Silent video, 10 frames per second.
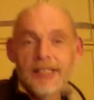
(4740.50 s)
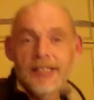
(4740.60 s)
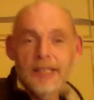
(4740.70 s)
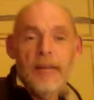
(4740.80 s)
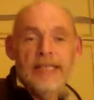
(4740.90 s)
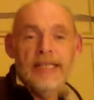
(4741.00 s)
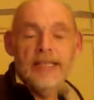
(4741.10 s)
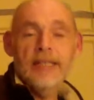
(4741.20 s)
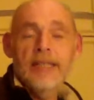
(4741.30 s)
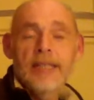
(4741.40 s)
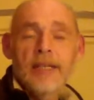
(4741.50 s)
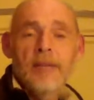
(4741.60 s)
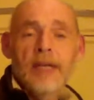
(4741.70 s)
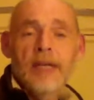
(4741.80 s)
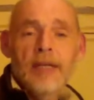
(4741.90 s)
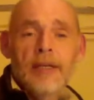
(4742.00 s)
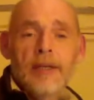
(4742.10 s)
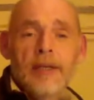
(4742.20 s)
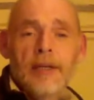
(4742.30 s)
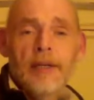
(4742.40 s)
depends, doesn't it? I
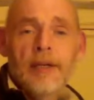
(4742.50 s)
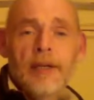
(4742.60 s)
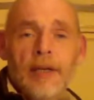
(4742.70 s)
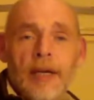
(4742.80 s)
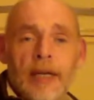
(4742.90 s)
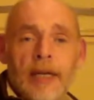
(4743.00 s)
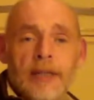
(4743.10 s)
mean, I